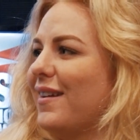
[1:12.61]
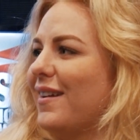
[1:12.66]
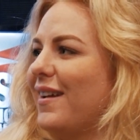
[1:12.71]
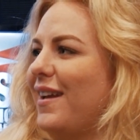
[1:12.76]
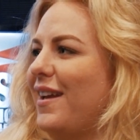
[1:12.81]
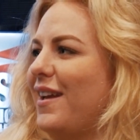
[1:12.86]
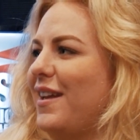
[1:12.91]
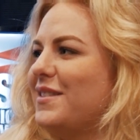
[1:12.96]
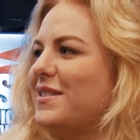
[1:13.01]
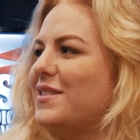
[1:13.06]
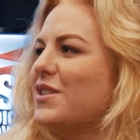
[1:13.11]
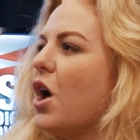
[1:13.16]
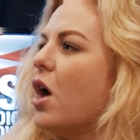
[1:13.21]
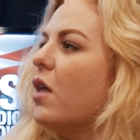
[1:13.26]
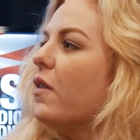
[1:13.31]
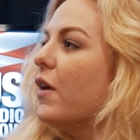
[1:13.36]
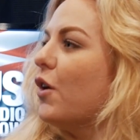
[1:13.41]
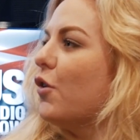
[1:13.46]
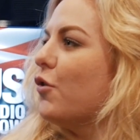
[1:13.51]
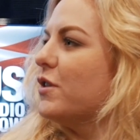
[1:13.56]
It's not
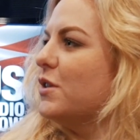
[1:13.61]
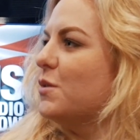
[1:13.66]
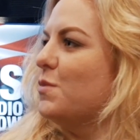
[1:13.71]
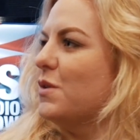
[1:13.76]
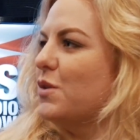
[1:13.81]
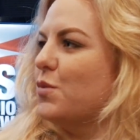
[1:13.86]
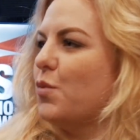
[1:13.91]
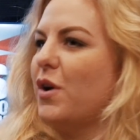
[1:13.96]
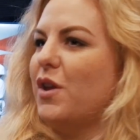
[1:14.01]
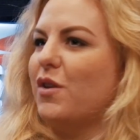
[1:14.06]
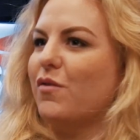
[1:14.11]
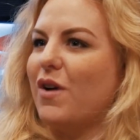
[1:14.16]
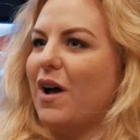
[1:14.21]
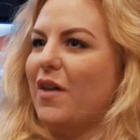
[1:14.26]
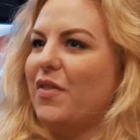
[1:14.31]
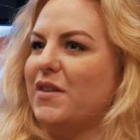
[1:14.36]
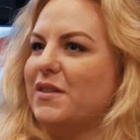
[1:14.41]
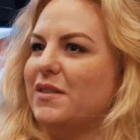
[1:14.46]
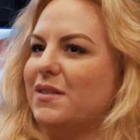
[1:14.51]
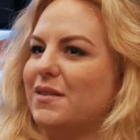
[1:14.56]
like Christmas where you've
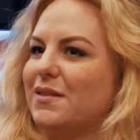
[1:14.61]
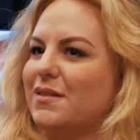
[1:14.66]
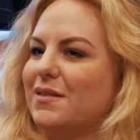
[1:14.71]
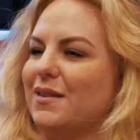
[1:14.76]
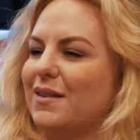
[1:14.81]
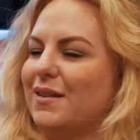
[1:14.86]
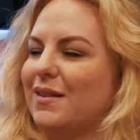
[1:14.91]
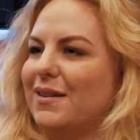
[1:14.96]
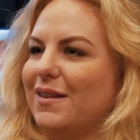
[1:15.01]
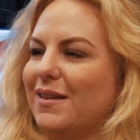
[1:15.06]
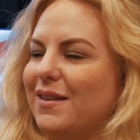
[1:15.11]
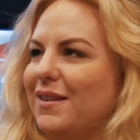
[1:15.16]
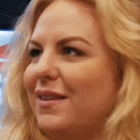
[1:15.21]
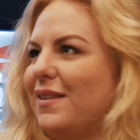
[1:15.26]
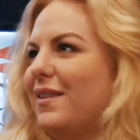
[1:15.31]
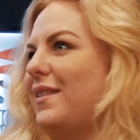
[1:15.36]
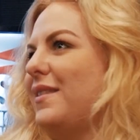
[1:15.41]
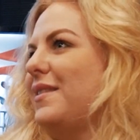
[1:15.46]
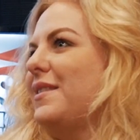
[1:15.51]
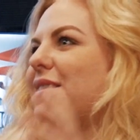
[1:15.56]
got
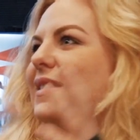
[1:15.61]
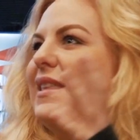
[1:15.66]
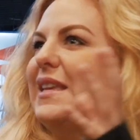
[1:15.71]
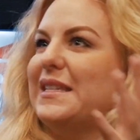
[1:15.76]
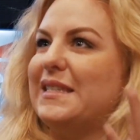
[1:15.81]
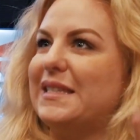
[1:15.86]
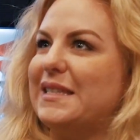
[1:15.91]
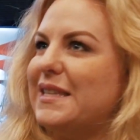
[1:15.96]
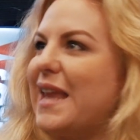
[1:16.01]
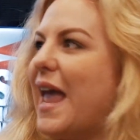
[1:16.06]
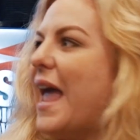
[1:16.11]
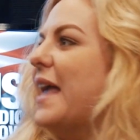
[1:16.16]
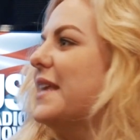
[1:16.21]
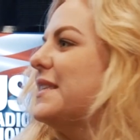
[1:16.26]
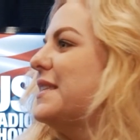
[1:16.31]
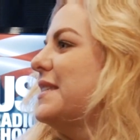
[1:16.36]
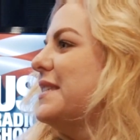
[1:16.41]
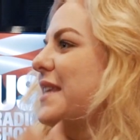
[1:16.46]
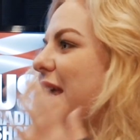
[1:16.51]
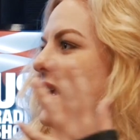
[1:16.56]
these days
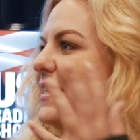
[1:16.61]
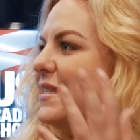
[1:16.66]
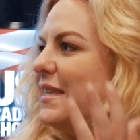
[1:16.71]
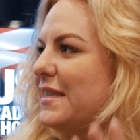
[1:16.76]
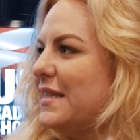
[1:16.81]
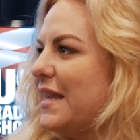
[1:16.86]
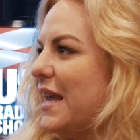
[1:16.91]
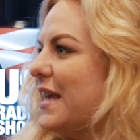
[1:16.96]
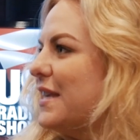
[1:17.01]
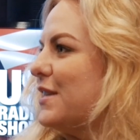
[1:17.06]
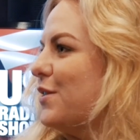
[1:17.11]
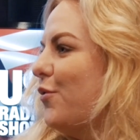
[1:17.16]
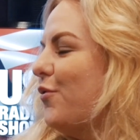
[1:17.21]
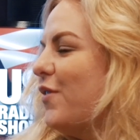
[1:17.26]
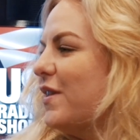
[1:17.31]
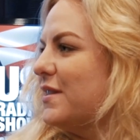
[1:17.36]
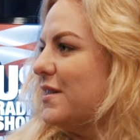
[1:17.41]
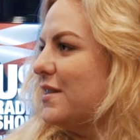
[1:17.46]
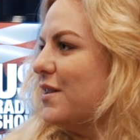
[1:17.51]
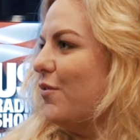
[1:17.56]
and days and days of
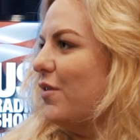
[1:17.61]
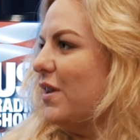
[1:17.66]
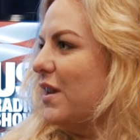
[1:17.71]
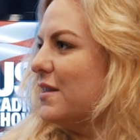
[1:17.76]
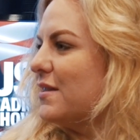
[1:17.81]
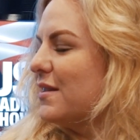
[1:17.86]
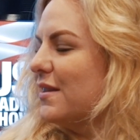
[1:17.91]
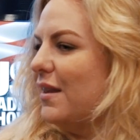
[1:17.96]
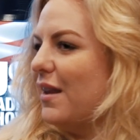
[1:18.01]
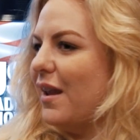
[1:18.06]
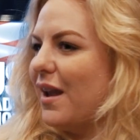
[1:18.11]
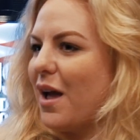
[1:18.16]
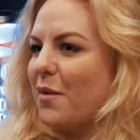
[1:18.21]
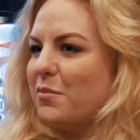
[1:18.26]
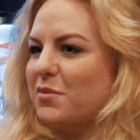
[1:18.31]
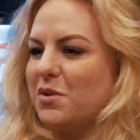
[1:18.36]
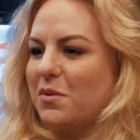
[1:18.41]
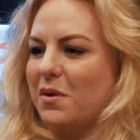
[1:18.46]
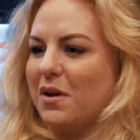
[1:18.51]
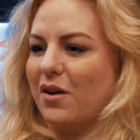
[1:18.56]
festivities leading up
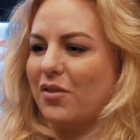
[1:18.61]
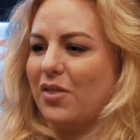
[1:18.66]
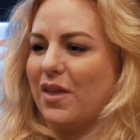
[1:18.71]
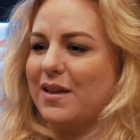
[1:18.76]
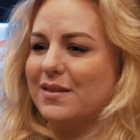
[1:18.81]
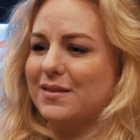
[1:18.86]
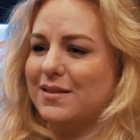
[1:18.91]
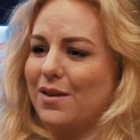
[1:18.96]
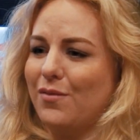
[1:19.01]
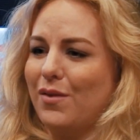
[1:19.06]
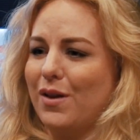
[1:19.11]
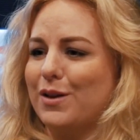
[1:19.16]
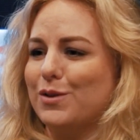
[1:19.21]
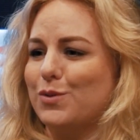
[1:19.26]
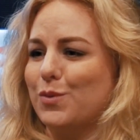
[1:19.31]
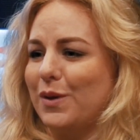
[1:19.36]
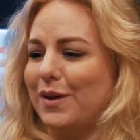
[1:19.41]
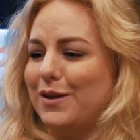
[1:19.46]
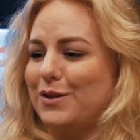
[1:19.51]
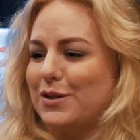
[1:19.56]
to it. Thanksgiving is
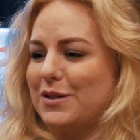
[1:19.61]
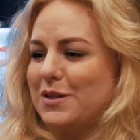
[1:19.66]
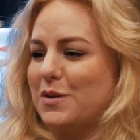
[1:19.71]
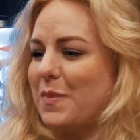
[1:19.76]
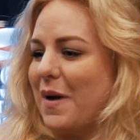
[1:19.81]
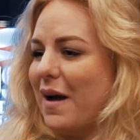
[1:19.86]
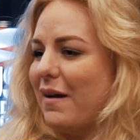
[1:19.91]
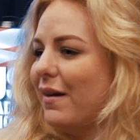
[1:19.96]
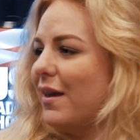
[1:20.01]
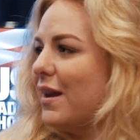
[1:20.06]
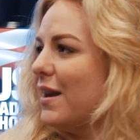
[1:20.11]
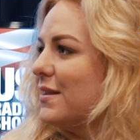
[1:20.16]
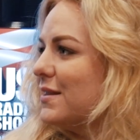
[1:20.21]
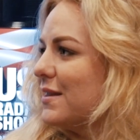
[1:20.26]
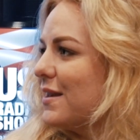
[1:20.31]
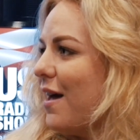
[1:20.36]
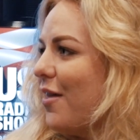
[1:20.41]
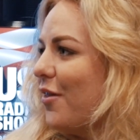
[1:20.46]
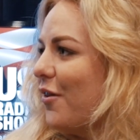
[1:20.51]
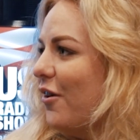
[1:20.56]
really just about getting
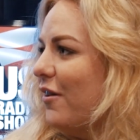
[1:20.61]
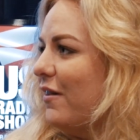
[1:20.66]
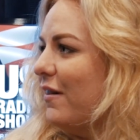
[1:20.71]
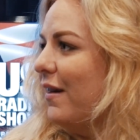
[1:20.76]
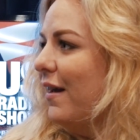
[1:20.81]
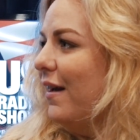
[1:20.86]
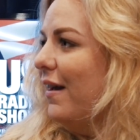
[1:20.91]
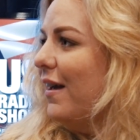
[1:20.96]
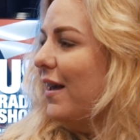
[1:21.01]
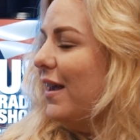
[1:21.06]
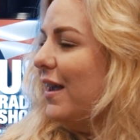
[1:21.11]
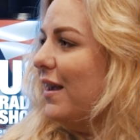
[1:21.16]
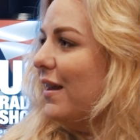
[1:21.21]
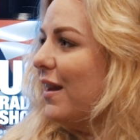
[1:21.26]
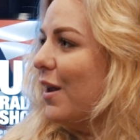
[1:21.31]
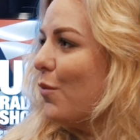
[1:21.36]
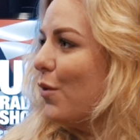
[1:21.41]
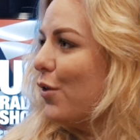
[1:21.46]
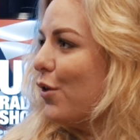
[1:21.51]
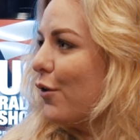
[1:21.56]
together and
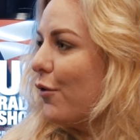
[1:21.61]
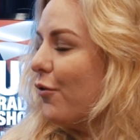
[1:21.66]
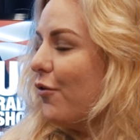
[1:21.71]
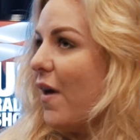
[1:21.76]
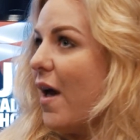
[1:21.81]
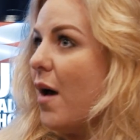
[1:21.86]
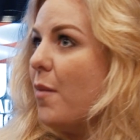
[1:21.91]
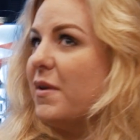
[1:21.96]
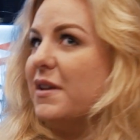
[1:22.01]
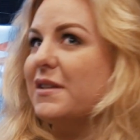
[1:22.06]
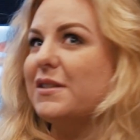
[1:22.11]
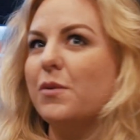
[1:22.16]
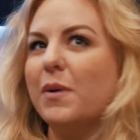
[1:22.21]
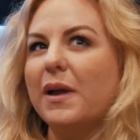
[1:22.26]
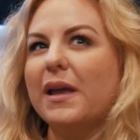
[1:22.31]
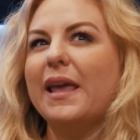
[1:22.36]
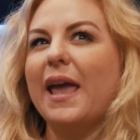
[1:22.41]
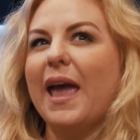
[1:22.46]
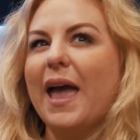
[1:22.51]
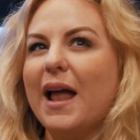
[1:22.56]
eating with your family. So
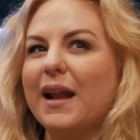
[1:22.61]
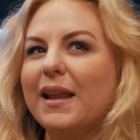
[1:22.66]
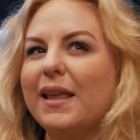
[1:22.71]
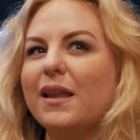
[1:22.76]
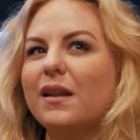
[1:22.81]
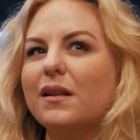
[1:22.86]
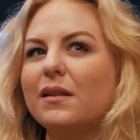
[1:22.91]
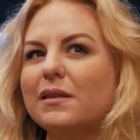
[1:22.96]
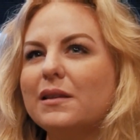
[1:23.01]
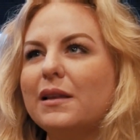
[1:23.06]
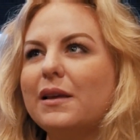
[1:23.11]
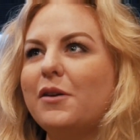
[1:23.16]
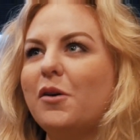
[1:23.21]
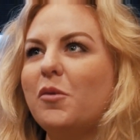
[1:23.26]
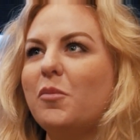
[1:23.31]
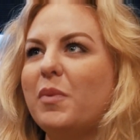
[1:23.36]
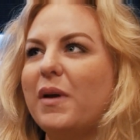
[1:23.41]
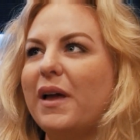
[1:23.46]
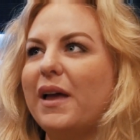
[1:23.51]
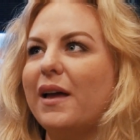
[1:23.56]
it can get a little
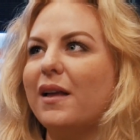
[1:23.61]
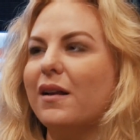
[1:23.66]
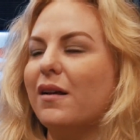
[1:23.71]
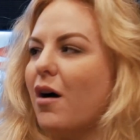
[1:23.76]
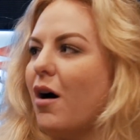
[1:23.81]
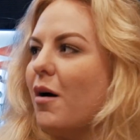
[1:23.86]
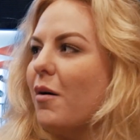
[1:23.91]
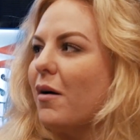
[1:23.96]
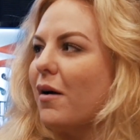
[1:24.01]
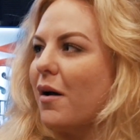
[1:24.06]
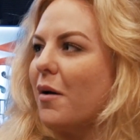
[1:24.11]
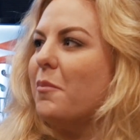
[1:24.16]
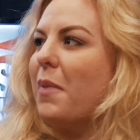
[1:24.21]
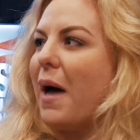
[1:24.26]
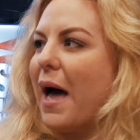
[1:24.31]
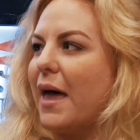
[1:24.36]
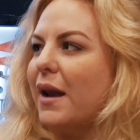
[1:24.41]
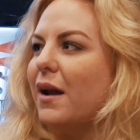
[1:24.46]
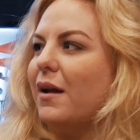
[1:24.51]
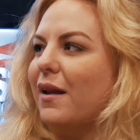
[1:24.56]
bit
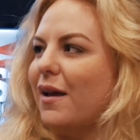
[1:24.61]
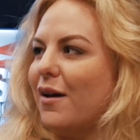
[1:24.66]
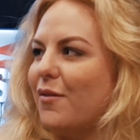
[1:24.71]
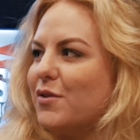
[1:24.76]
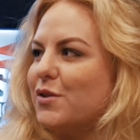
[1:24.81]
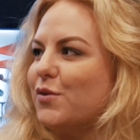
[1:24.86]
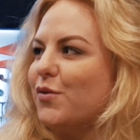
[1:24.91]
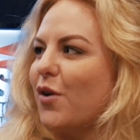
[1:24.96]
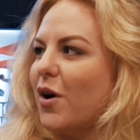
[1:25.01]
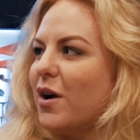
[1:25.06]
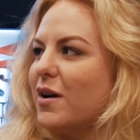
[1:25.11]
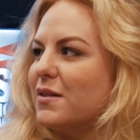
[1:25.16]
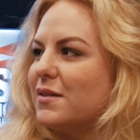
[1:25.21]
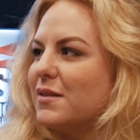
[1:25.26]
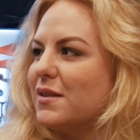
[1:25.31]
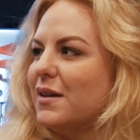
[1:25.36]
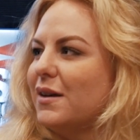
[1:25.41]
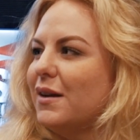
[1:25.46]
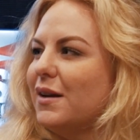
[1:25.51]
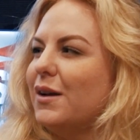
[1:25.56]
competitive as far as
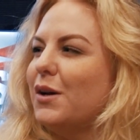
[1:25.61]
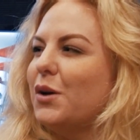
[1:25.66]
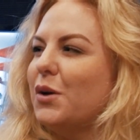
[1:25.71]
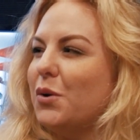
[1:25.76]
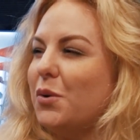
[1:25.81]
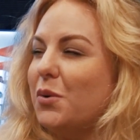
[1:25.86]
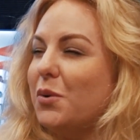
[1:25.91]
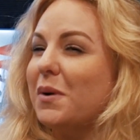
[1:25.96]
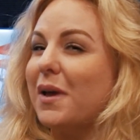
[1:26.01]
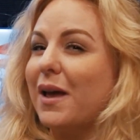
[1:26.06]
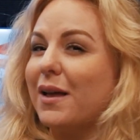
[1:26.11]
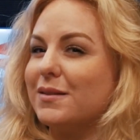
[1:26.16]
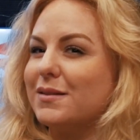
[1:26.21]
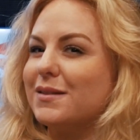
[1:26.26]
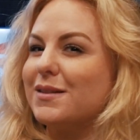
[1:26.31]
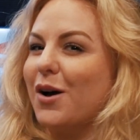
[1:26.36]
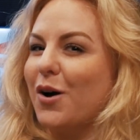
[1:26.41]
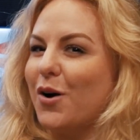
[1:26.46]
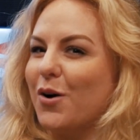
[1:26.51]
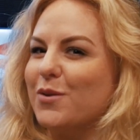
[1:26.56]
who gets
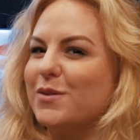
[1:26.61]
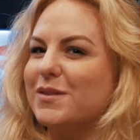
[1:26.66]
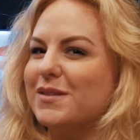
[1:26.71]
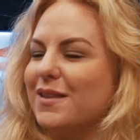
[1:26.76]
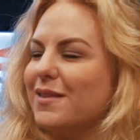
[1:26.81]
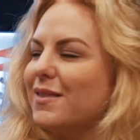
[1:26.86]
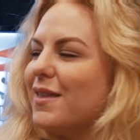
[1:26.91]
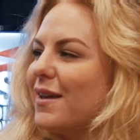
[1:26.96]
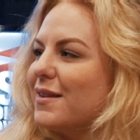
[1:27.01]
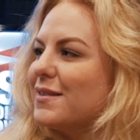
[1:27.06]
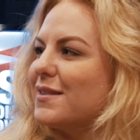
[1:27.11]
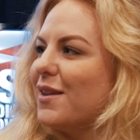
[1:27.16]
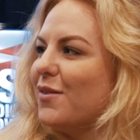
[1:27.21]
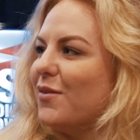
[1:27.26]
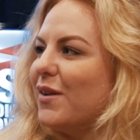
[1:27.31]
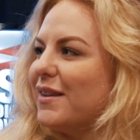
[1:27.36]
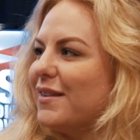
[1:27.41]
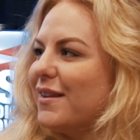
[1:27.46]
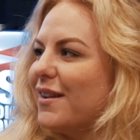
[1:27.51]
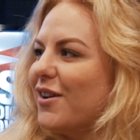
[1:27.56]
to host the
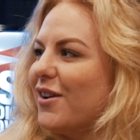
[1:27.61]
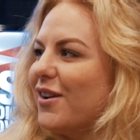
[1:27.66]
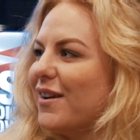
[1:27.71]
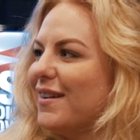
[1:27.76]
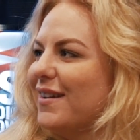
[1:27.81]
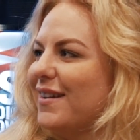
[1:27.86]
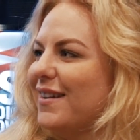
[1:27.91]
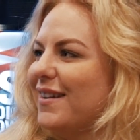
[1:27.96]
Thanksgiving dinner.